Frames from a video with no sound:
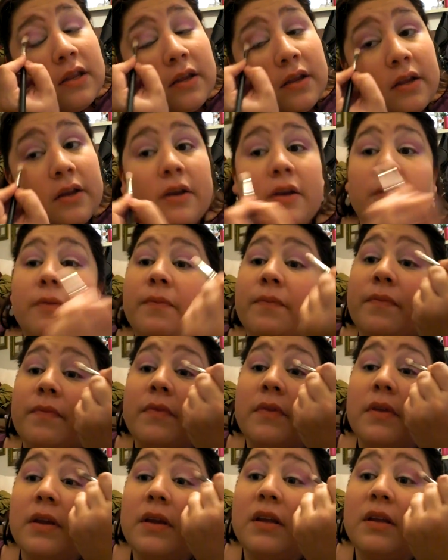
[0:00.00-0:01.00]
you know,
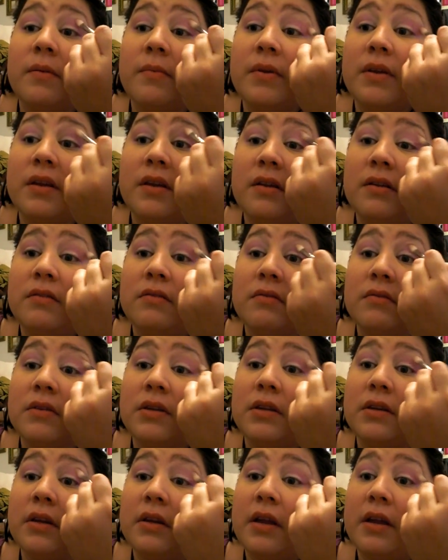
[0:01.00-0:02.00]
it can be
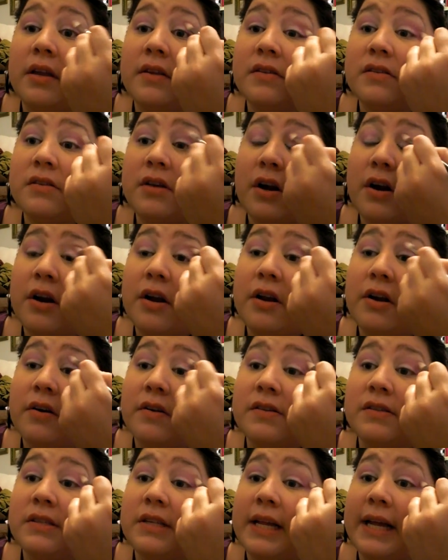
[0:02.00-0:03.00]
as dark or
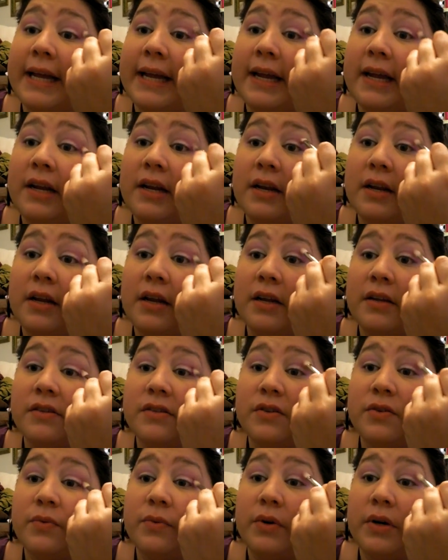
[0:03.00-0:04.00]
as light
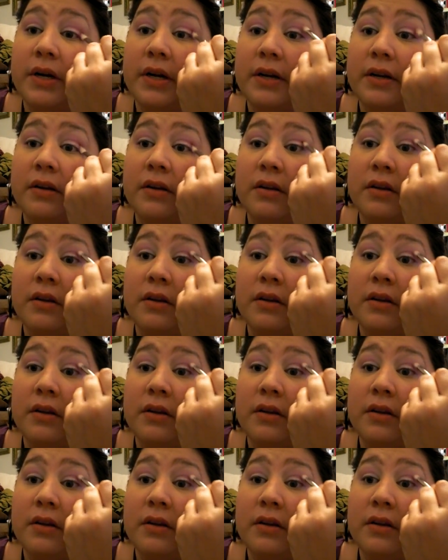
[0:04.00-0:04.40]
as you want.